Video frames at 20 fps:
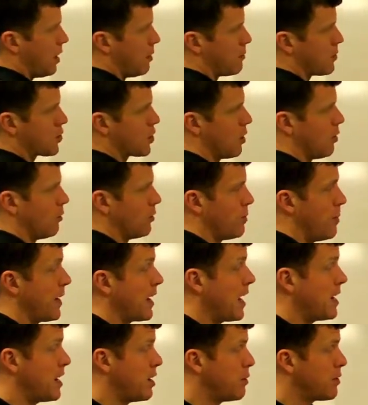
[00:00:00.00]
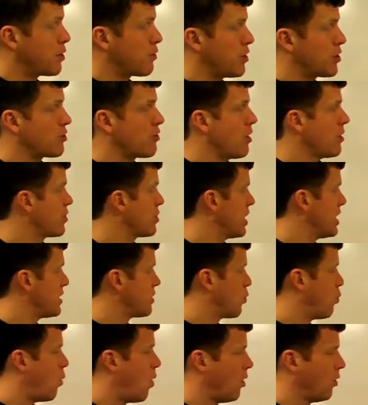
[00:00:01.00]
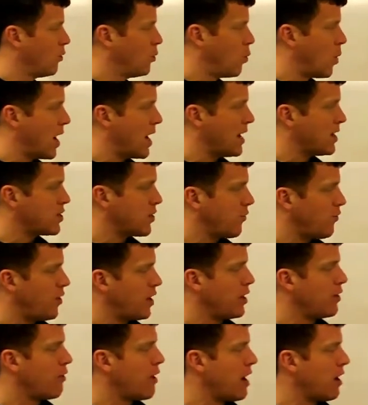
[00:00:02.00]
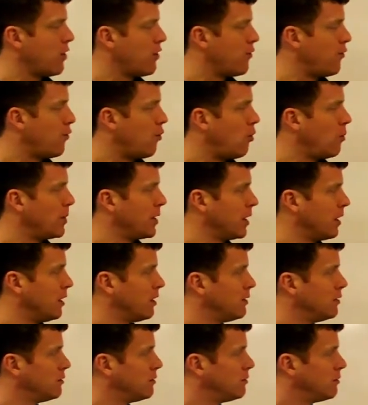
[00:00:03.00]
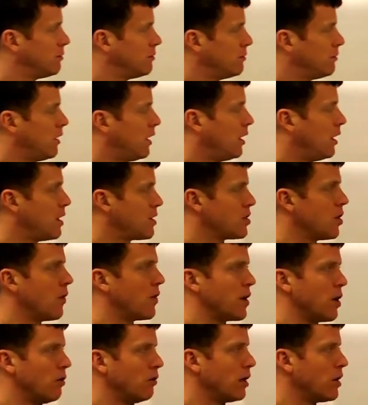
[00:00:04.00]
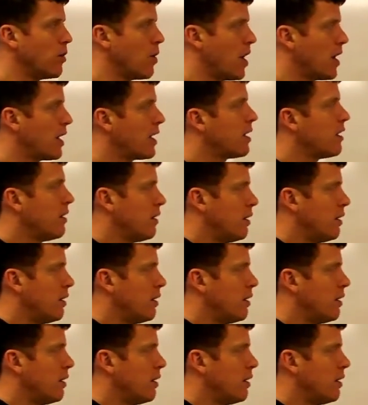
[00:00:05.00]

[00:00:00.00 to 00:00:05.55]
So the big idea with crisscross is one way to figure out the formula. It's not the only way,